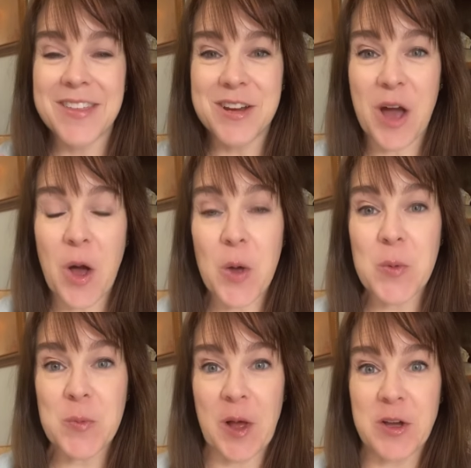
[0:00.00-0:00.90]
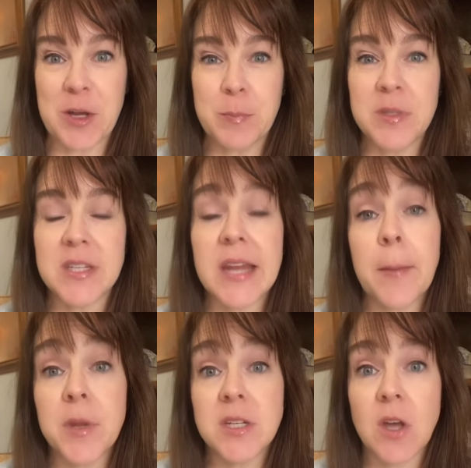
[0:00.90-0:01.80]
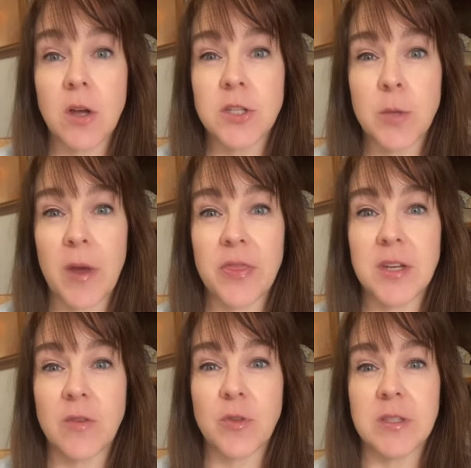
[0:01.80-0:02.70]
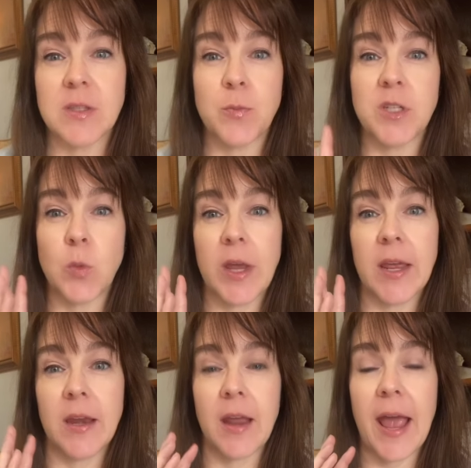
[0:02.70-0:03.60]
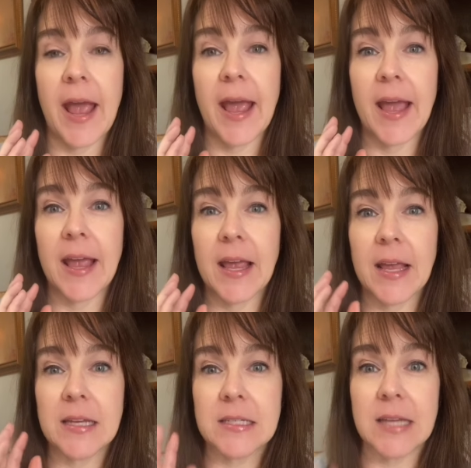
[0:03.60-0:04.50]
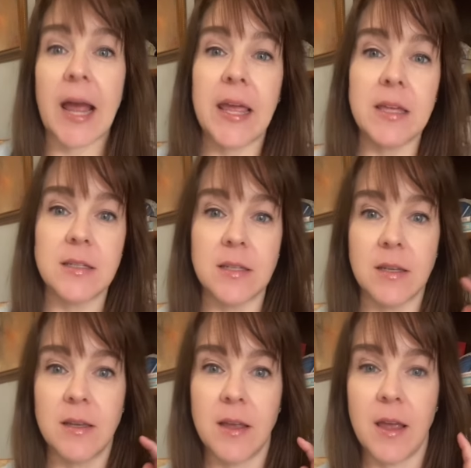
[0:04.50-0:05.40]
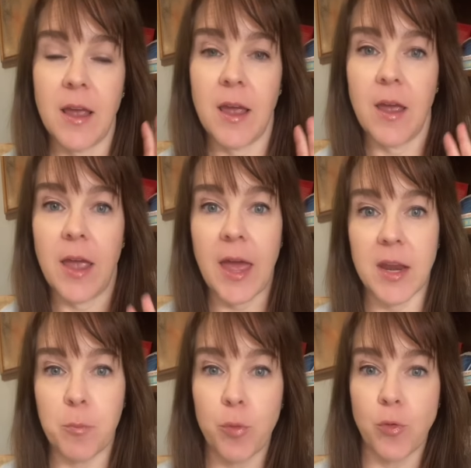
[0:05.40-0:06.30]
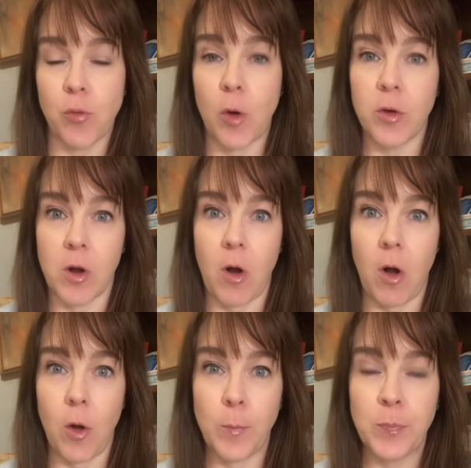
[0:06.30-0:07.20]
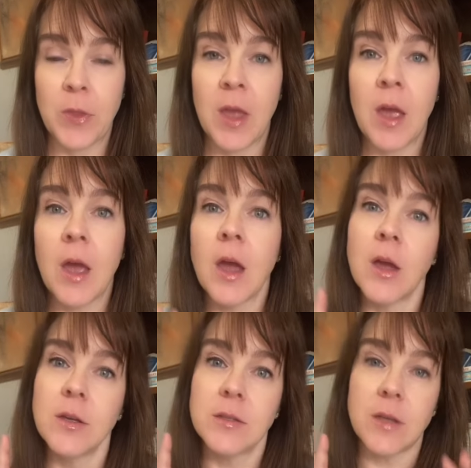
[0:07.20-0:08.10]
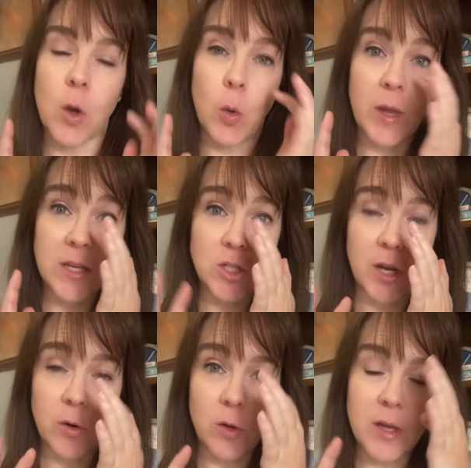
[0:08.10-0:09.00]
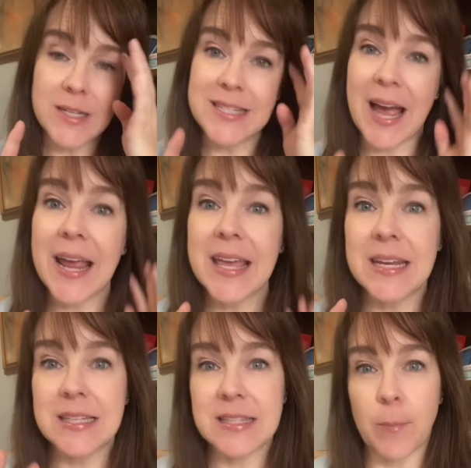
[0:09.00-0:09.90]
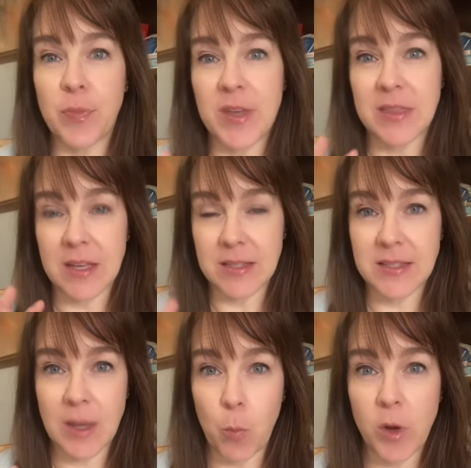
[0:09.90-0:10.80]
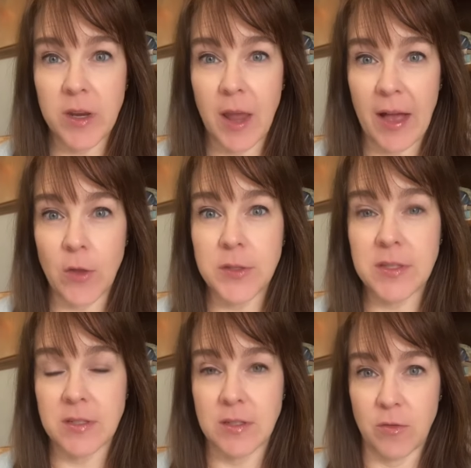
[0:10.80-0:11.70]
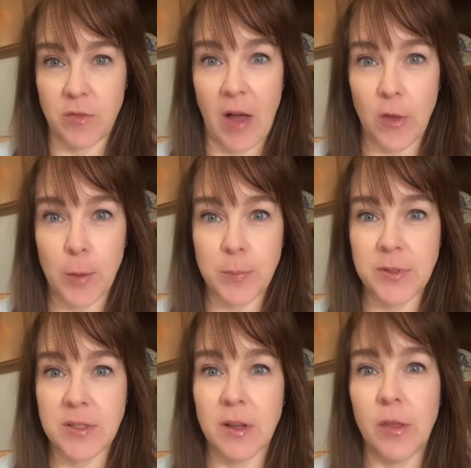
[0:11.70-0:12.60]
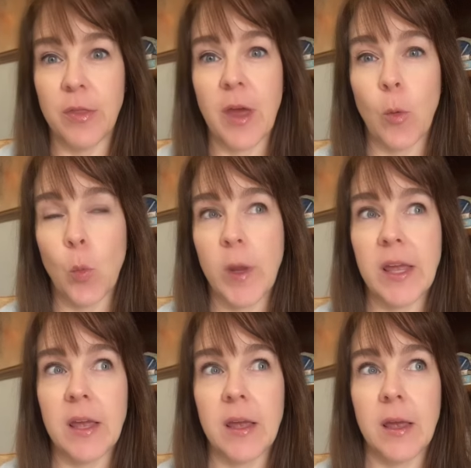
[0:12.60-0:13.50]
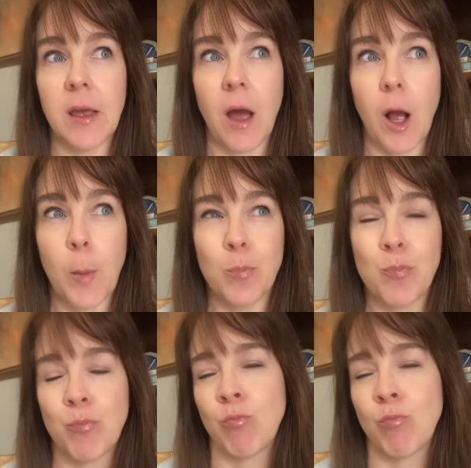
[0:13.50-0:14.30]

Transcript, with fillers: y'all. Welcome. Today I'm going to talk to you about the difference between a diet and a protocol. So, in general, a diet is something that someone else develops that we um,